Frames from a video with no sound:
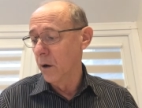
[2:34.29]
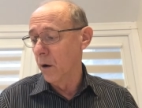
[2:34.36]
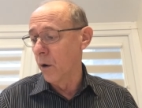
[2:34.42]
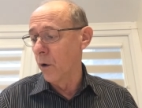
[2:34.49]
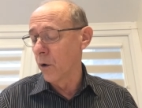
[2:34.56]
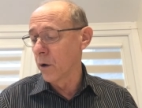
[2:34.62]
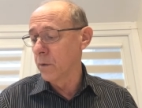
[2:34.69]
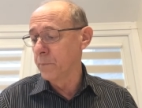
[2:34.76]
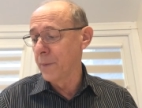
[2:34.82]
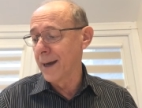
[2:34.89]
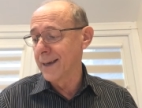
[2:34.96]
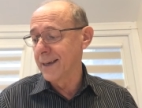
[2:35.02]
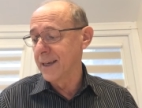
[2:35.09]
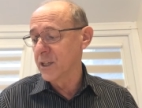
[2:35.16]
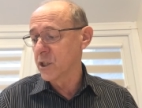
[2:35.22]
or
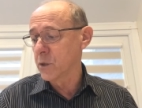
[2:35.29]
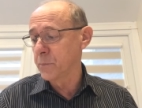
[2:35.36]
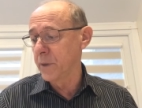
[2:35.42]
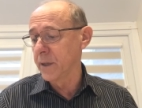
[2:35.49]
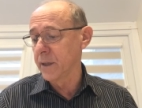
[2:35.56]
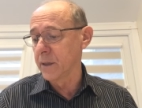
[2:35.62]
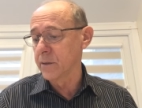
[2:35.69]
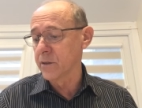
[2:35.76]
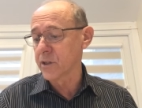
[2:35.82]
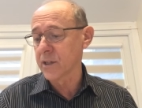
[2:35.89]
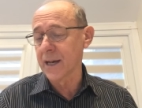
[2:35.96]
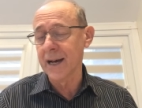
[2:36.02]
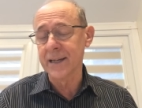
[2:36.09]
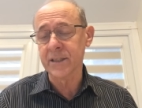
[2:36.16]
by experience